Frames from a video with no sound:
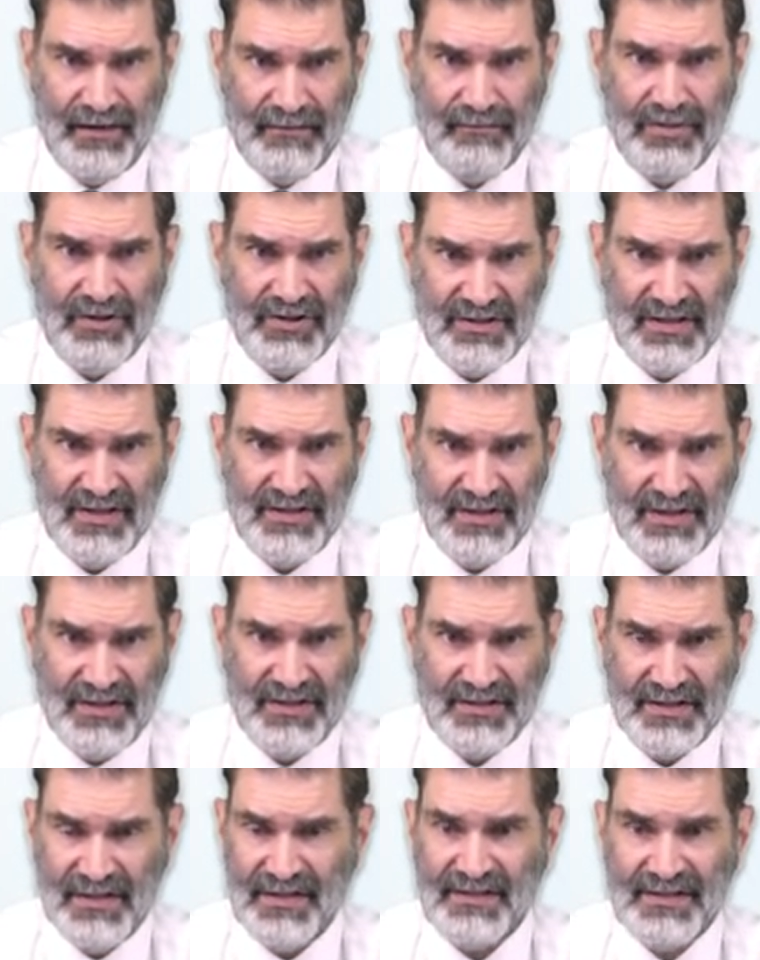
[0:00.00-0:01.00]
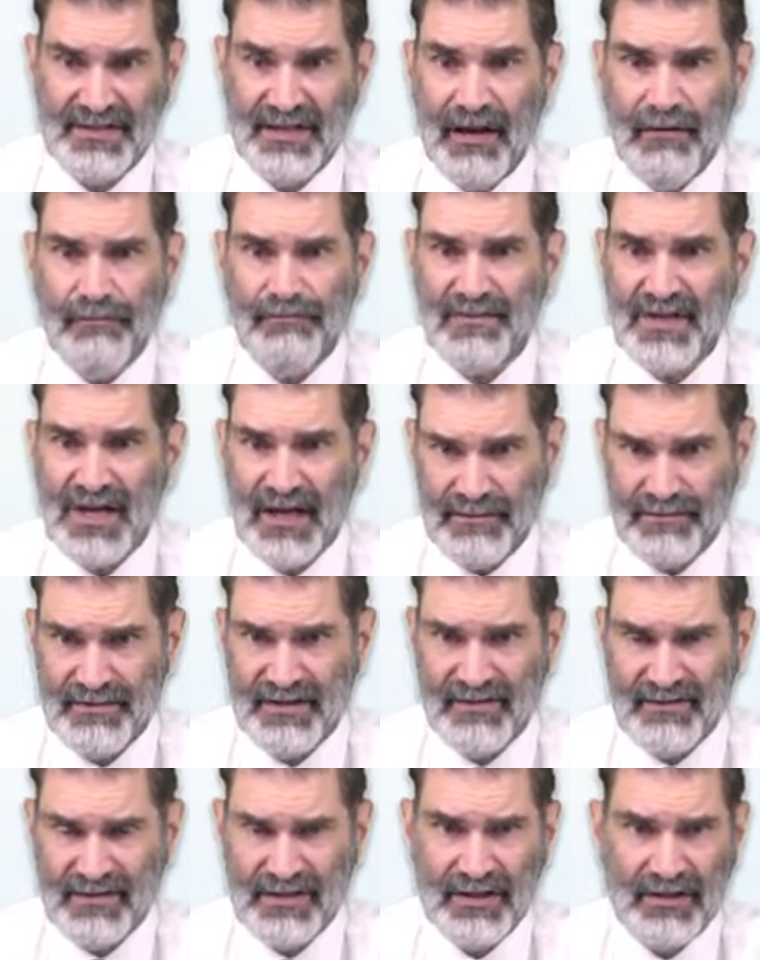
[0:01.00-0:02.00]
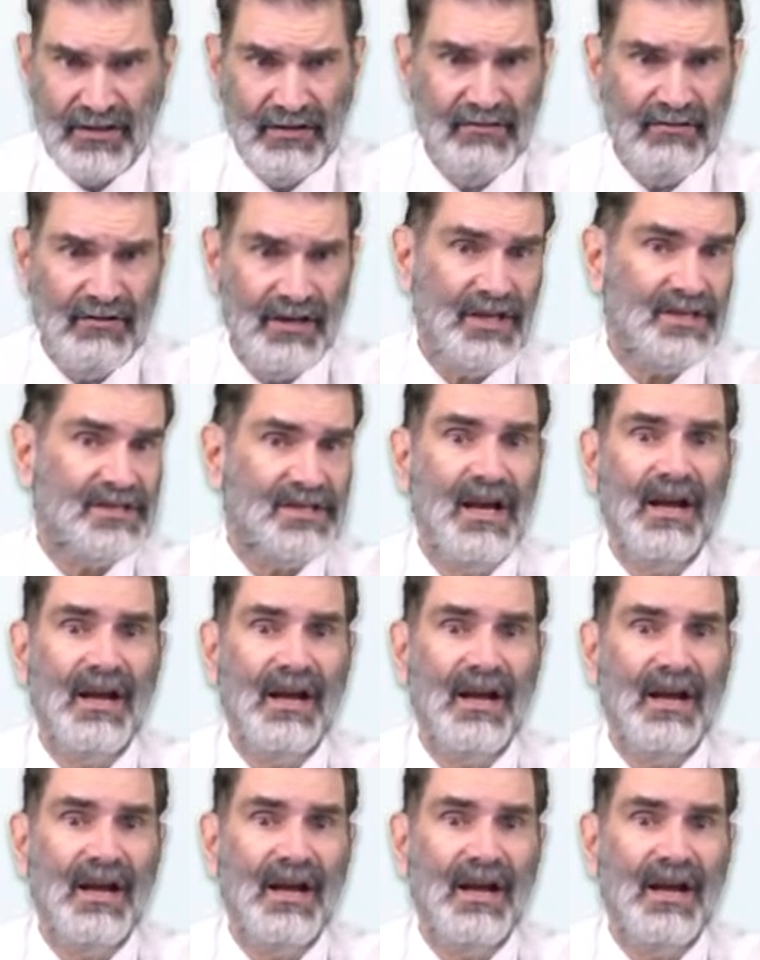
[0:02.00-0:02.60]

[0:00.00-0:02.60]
positions in some types of securities